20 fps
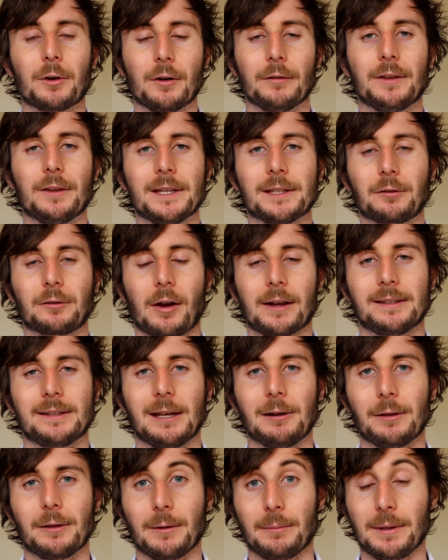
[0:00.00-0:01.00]
of these
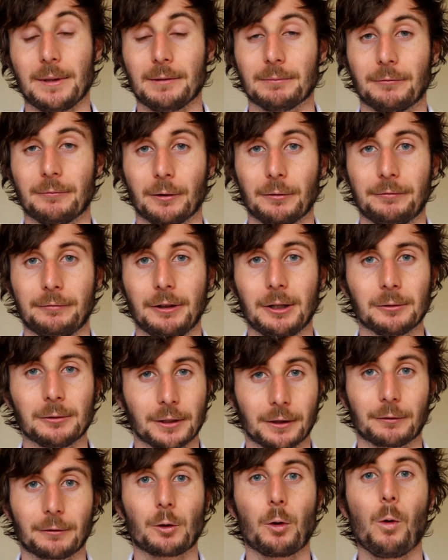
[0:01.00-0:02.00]
criteria that have been fulfilled,
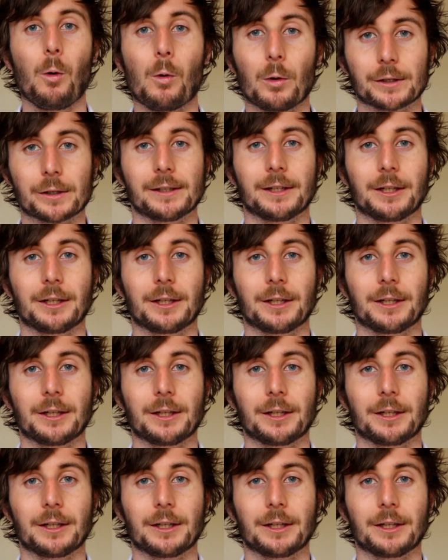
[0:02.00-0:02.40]
and of course a